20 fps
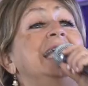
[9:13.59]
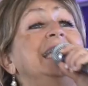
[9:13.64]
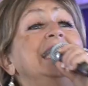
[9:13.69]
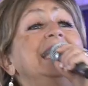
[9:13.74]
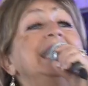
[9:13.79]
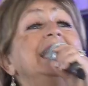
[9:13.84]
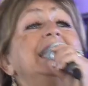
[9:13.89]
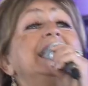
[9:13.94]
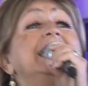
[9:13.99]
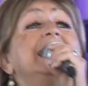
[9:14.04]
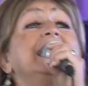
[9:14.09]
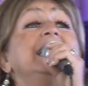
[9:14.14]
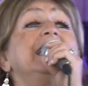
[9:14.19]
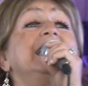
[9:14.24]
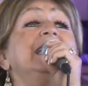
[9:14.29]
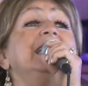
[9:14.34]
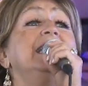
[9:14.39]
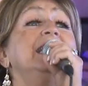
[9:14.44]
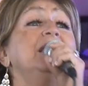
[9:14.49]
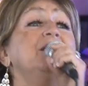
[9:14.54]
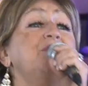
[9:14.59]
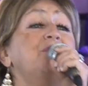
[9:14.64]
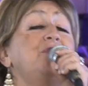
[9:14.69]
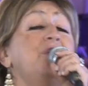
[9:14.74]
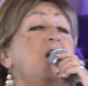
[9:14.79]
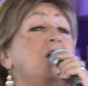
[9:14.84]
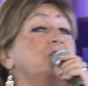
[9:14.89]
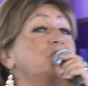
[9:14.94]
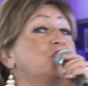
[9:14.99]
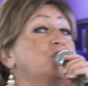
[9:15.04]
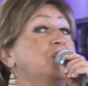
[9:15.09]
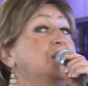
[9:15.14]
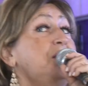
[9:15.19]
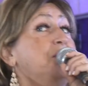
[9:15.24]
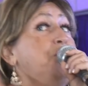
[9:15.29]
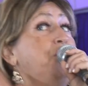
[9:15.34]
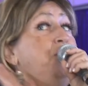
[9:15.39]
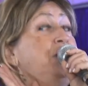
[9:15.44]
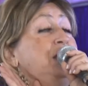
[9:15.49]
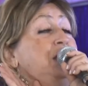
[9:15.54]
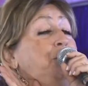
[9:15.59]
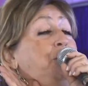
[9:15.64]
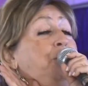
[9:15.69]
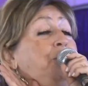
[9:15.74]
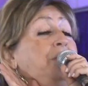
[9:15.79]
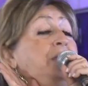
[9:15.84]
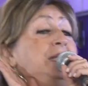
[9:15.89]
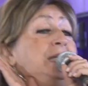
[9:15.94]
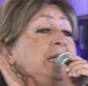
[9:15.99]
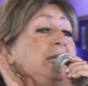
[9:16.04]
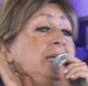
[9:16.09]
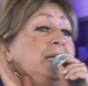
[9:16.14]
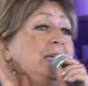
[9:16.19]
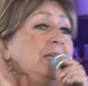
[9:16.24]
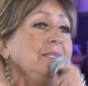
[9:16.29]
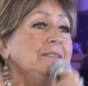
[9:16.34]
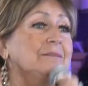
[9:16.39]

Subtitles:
He thought she was pretty,